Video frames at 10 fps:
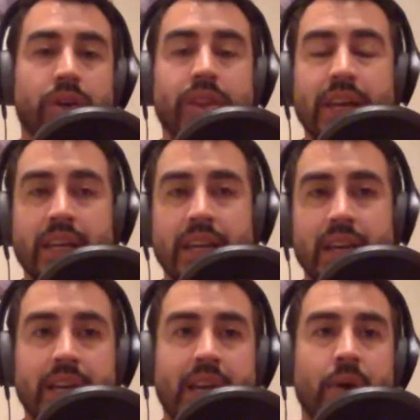they can get
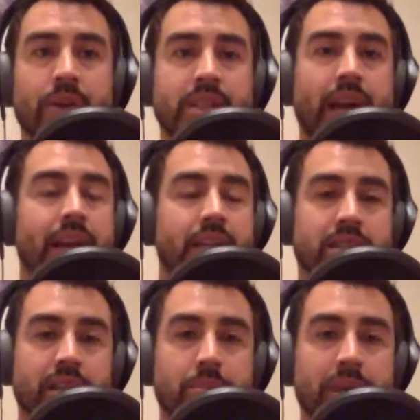and how exciting it's
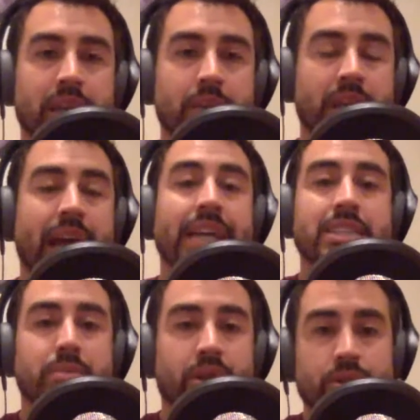going to be, and then ask
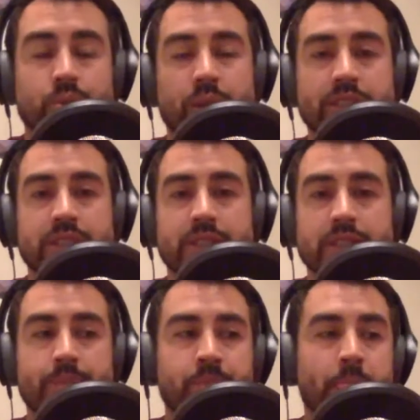them all those questions.